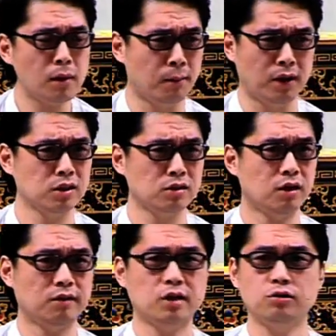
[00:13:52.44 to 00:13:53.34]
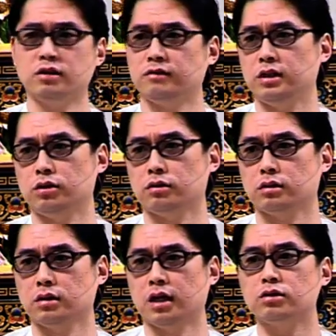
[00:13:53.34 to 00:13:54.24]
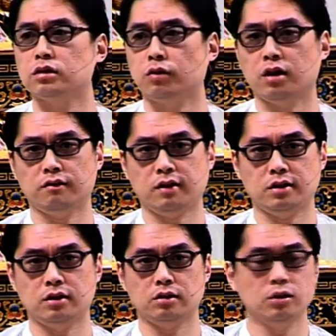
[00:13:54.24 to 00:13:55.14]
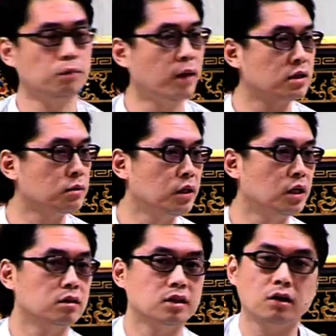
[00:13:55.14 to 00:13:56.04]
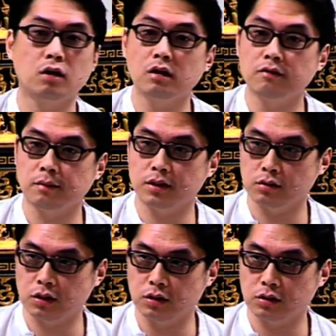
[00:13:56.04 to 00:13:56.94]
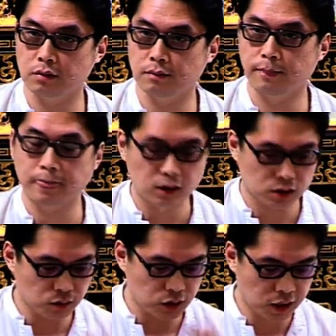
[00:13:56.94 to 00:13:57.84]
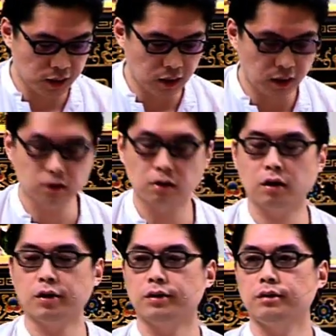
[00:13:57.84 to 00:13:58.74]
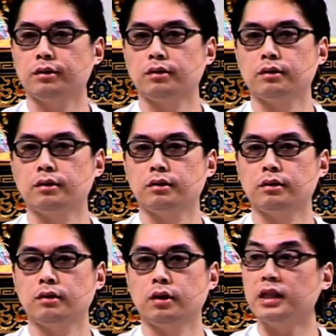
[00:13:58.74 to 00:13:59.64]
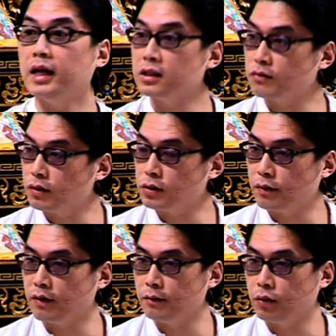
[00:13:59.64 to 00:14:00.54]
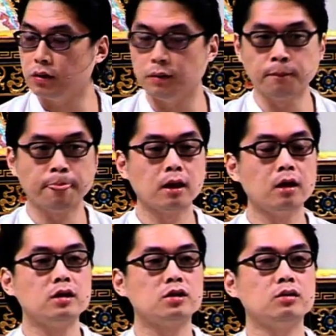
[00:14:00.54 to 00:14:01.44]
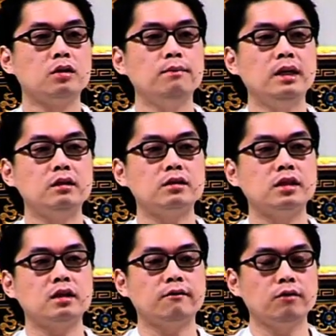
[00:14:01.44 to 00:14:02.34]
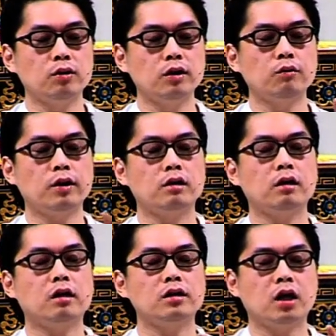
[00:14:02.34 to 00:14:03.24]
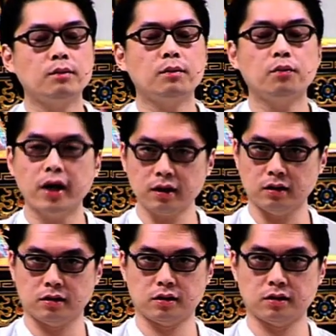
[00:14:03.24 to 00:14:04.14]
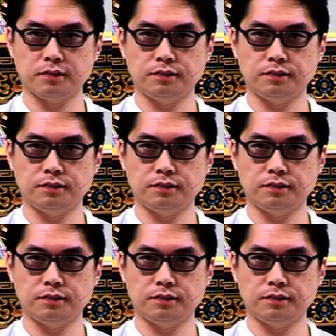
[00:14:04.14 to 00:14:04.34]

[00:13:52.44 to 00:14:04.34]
monastery you have hundreds of teachers, hundreds of qualified teachers. You possibly cannot take all of them as your teacher. So we check in our heart. And that's what's very important. So the meter stick of knowing whether our Dharma practice